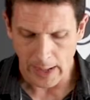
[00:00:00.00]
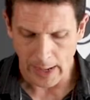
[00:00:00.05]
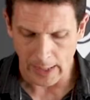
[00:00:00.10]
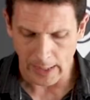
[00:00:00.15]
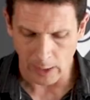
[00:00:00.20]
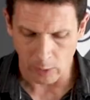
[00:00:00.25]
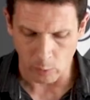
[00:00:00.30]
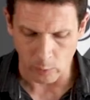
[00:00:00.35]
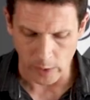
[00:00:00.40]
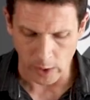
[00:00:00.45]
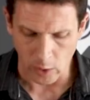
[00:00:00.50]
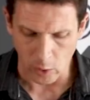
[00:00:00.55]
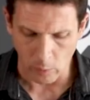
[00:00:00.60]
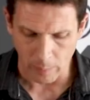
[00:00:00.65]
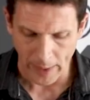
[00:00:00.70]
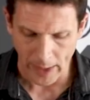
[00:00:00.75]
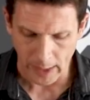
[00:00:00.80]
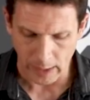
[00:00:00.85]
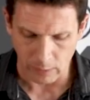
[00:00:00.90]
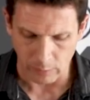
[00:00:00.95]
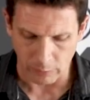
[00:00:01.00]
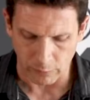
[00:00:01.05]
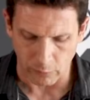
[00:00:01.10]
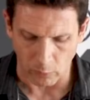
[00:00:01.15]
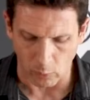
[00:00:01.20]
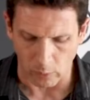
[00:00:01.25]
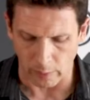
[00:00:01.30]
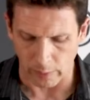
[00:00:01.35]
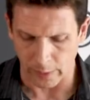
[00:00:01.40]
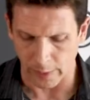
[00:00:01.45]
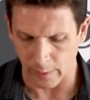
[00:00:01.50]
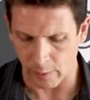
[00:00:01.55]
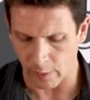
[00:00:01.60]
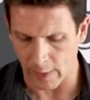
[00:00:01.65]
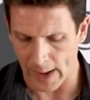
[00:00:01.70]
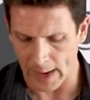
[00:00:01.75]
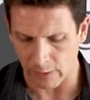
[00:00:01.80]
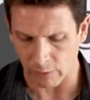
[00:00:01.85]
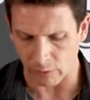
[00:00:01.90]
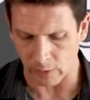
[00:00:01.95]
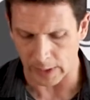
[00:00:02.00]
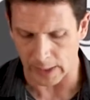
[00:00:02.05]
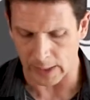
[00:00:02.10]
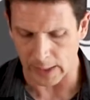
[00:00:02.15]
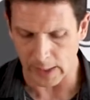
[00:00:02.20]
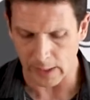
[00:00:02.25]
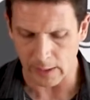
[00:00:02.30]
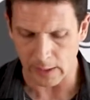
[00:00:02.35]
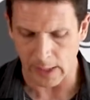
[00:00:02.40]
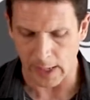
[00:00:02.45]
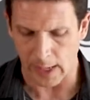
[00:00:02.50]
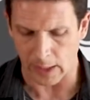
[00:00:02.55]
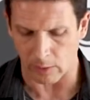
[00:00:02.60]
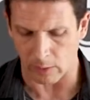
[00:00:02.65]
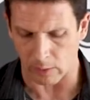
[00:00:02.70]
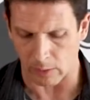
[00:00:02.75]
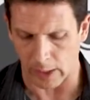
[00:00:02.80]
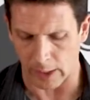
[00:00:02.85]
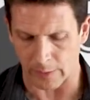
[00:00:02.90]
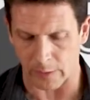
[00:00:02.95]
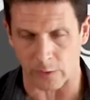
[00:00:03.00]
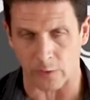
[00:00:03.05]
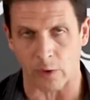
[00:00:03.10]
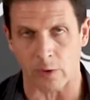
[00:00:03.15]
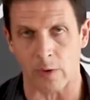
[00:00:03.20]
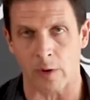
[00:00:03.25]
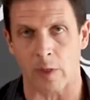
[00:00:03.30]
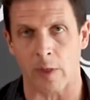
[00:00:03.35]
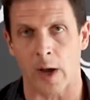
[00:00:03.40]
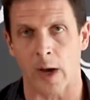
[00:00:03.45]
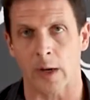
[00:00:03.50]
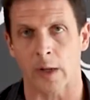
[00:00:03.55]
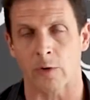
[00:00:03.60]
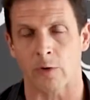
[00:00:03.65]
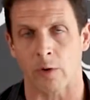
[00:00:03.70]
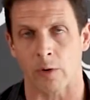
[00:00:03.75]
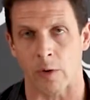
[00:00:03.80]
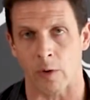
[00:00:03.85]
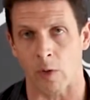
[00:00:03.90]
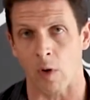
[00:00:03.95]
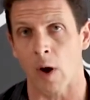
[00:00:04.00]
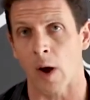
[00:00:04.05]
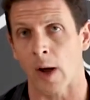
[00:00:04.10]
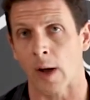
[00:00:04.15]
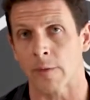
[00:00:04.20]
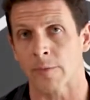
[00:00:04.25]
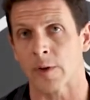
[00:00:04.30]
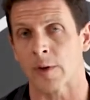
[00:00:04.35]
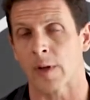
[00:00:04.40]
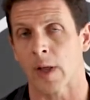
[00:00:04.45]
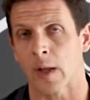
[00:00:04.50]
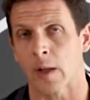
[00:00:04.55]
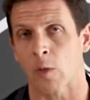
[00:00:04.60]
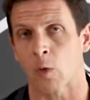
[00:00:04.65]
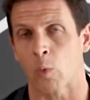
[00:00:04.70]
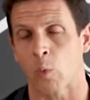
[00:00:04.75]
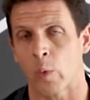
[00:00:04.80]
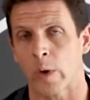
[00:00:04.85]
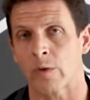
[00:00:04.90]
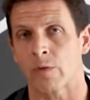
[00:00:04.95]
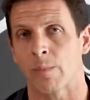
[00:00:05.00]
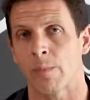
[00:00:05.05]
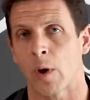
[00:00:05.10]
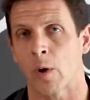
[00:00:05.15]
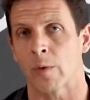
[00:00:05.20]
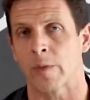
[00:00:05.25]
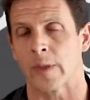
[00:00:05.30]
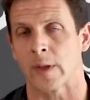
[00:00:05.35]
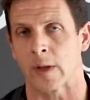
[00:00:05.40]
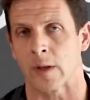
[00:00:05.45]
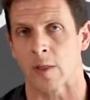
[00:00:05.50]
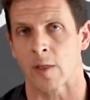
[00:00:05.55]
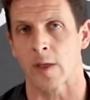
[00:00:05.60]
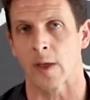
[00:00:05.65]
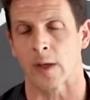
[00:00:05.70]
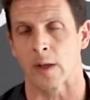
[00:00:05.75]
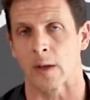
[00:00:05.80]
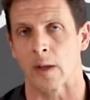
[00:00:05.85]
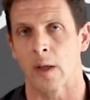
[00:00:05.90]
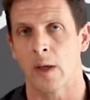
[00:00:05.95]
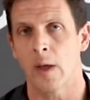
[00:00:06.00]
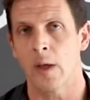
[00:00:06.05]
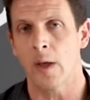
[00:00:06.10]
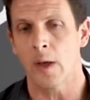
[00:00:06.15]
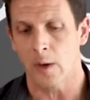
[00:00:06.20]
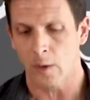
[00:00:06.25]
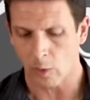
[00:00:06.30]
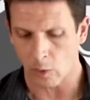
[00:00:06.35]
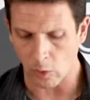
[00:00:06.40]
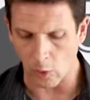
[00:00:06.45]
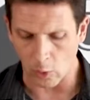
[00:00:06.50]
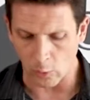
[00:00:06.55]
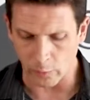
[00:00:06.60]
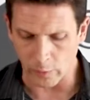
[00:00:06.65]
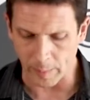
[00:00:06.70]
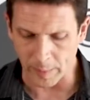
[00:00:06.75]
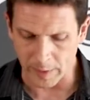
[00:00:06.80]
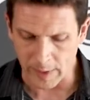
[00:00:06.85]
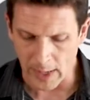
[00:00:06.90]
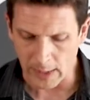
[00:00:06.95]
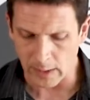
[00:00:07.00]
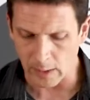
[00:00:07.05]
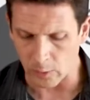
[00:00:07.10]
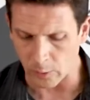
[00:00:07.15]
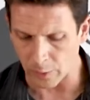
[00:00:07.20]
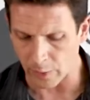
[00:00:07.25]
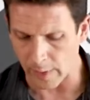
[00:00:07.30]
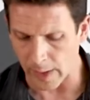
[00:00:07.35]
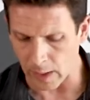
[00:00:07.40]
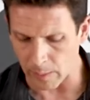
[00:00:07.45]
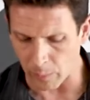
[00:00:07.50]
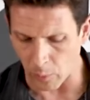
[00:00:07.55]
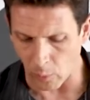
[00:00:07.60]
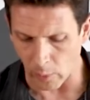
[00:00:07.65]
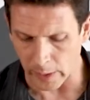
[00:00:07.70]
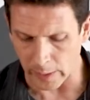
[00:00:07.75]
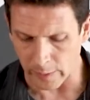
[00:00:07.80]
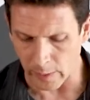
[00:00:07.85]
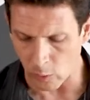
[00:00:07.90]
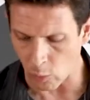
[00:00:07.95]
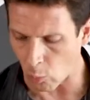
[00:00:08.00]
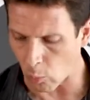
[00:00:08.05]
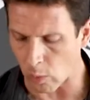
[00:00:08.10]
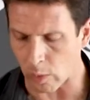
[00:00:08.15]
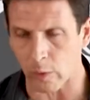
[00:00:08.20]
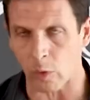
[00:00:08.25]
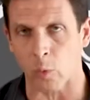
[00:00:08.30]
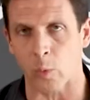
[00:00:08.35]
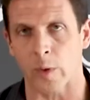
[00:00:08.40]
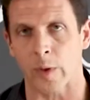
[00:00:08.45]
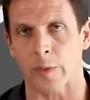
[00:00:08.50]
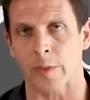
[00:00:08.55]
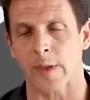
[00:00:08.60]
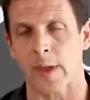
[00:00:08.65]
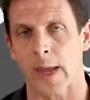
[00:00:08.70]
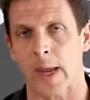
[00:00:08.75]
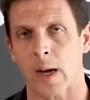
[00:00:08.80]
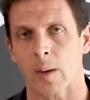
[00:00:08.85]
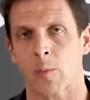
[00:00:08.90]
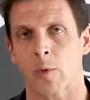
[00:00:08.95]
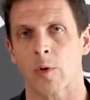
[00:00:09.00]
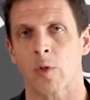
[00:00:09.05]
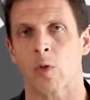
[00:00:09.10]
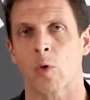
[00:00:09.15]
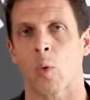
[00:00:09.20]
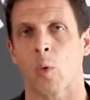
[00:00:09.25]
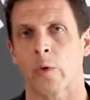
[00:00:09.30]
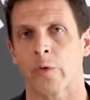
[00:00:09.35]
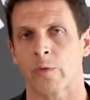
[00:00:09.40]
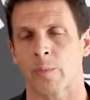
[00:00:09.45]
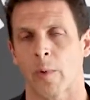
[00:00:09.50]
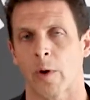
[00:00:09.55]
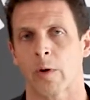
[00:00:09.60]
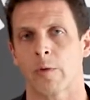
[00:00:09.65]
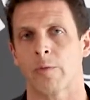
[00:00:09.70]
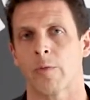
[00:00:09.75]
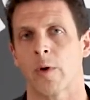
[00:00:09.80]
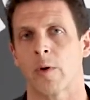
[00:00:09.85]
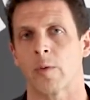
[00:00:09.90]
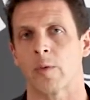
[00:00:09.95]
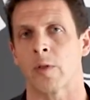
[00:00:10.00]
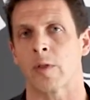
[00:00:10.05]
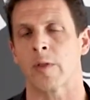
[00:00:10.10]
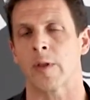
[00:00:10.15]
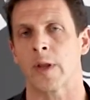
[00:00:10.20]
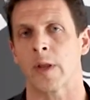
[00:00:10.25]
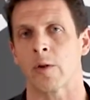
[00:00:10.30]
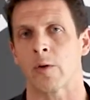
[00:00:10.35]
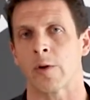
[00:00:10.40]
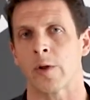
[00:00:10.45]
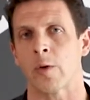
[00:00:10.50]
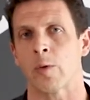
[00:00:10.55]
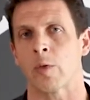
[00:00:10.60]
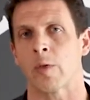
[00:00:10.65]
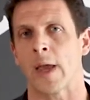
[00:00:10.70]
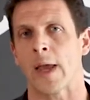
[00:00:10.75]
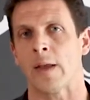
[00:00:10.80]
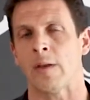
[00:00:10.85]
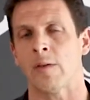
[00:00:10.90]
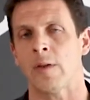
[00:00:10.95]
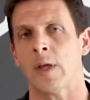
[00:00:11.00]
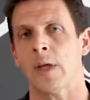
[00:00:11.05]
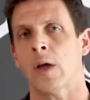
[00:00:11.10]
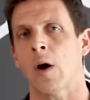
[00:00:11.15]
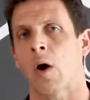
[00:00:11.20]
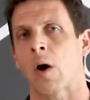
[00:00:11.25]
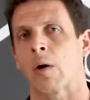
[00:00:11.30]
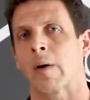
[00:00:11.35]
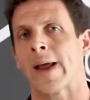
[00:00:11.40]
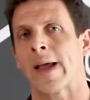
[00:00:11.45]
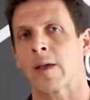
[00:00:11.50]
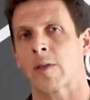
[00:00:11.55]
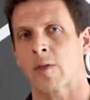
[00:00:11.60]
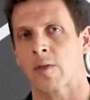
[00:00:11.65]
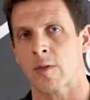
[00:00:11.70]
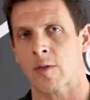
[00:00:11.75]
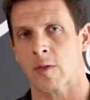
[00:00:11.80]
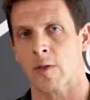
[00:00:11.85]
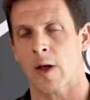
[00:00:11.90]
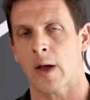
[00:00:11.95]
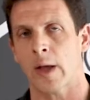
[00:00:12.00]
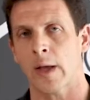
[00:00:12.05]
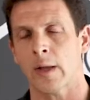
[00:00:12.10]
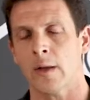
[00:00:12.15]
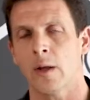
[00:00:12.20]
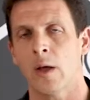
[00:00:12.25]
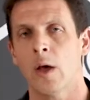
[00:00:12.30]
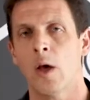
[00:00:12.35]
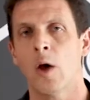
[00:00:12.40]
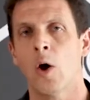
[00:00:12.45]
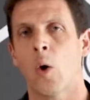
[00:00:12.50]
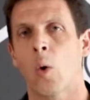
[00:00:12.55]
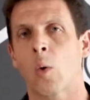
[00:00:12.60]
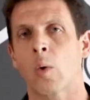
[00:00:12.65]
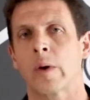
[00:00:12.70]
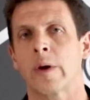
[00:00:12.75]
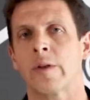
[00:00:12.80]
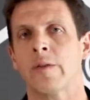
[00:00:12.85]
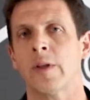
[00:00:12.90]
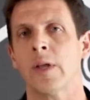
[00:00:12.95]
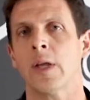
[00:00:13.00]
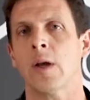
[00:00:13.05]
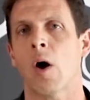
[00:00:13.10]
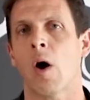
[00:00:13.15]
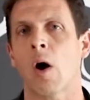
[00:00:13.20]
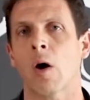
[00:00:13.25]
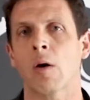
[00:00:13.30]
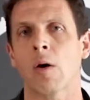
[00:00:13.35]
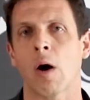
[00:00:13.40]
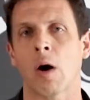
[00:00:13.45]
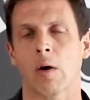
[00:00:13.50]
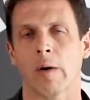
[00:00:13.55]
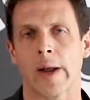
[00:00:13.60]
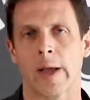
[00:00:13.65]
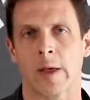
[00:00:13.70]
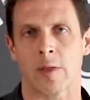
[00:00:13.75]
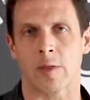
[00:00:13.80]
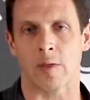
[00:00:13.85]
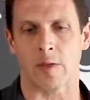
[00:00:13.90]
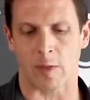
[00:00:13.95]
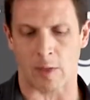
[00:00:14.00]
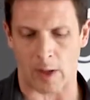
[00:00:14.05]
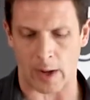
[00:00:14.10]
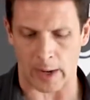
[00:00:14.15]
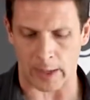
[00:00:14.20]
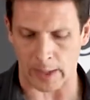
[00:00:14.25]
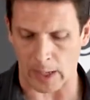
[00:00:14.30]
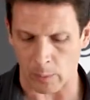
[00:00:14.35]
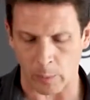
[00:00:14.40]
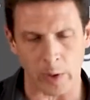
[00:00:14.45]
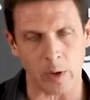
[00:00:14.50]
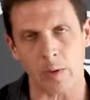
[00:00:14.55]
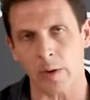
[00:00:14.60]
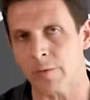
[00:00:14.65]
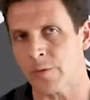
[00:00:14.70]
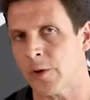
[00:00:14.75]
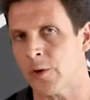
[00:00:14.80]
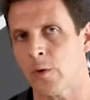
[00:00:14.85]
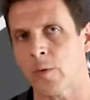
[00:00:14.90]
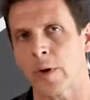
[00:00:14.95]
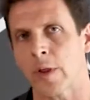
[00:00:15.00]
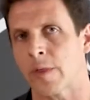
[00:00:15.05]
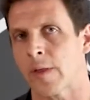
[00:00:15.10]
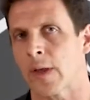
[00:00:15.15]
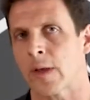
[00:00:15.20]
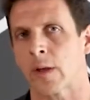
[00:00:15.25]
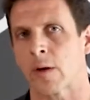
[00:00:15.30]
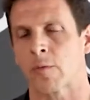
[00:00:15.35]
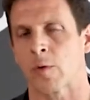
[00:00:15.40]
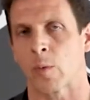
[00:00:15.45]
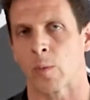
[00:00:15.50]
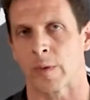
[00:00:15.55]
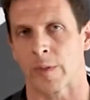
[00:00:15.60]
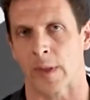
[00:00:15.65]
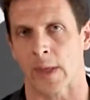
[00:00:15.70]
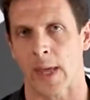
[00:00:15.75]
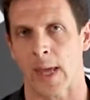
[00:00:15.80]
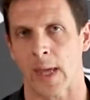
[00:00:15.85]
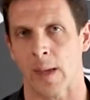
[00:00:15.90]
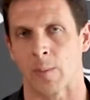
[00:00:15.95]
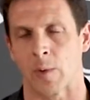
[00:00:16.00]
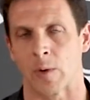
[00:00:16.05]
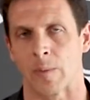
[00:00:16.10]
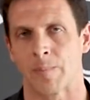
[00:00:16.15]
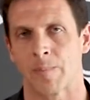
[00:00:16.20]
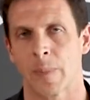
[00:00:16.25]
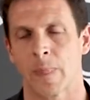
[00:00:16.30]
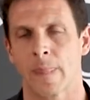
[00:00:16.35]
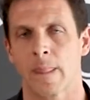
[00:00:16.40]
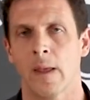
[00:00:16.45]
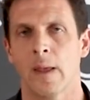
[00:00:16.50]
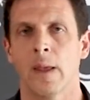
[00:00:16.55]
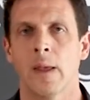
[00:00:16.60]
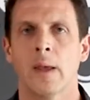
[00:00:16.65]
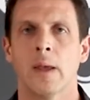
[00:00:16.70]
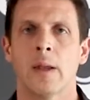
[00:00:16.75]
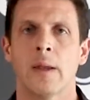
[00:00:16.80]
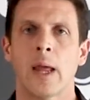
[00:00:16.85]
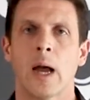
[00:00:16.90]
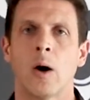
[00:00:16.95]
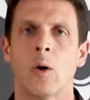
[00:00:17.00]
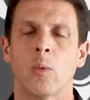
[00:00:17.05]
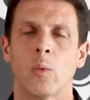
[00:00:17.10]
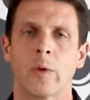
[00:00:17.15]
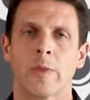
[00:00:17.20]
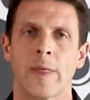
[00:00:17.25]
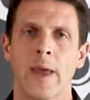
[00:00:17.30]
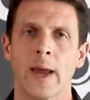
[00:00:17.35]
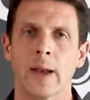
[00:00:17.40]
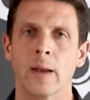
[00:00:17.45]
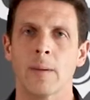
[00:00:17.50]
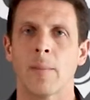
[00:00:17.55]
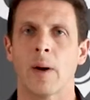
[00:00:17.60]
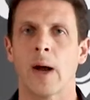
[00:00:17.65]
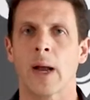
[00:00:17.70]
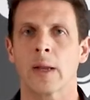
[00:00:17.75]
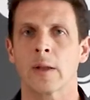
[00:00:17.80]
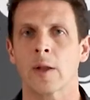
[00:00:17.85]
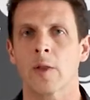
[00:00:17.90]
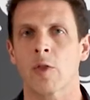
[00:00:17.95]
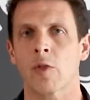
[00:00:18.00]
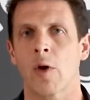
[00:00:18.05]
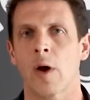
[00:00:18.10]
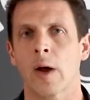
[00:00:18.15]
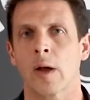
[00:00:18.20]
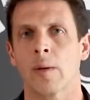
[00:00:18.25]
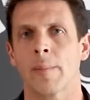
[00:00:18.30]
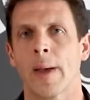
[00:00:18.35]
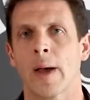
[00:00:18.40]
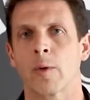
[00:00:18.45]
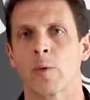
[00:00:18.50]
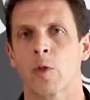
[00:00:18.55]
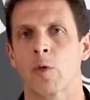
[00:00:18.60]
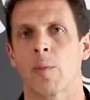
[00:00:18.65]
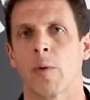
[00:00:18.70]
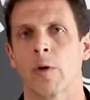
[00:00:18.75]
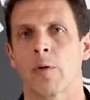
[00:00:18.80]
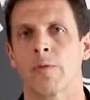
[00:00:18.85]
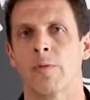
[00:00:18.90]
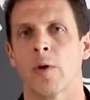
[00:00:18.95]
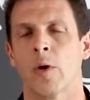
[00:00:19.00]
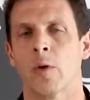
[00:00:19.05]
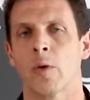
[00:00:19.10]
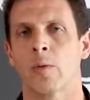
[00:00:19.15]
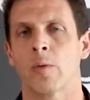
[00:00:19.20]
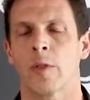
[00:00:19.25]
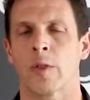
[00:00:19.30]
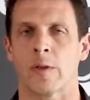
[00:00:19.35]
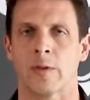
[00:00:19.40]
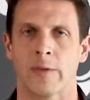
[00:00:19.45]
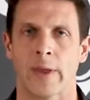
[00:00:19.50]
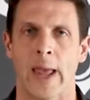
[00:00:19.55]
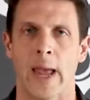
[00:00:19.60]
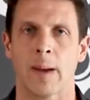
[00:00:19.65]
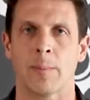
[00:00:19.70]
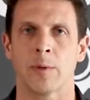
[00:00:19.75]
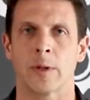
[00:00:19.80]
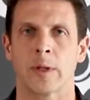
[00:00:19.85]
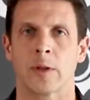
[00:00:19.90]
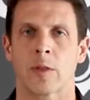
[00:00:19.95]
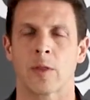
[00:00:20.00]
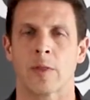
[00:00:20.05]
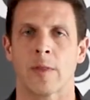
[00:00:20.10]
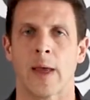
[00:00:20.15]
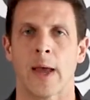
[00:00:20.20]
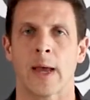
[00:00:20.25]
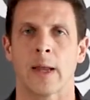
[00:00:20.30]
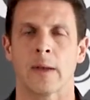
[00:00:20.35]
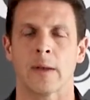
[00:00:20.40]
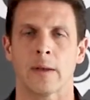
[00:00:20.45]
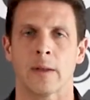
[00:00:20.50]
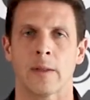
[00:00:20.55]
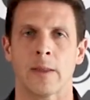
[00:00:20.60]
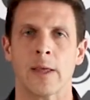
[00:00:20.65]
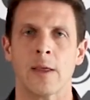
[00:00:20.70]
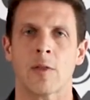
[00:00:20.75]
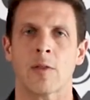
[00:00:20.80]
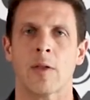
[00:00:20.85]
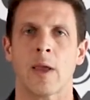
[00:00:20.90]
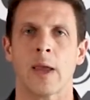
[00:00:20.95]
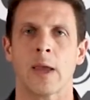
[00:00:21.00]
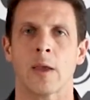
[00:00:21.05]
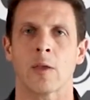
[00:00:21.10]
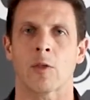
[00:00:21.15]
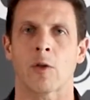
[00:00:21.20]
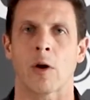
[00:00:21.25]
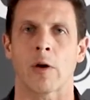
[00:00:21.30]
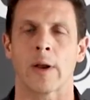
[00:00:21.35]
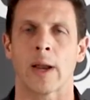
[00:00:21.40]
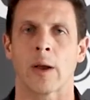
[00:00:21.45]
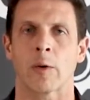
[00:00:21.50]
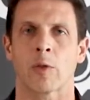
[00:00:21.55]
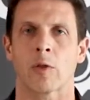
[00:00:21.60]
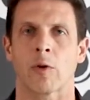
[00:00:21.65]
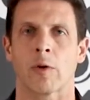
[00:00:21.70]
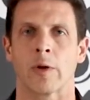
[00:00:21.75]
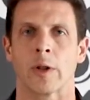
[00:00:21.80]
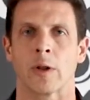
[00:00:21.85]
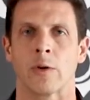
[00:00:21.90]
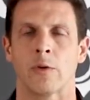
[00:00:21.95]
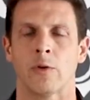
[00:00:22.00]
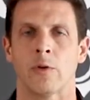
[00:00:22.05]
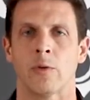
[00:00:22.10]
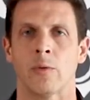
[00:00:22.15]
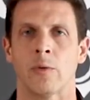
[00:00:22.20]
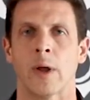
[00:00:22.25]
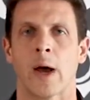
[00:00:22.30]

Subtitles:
And as we go back and forth, there's actually an indicator light that turns on and turns off to tell us which mode that it's in. So from a technical standpoint, this works with cameras or smartphones that either use a TRS design or a TRRS design, and we don't have to do anything different with the cable. Now, with that in mind, let's talk about smartphones and tablets that these days are now starting to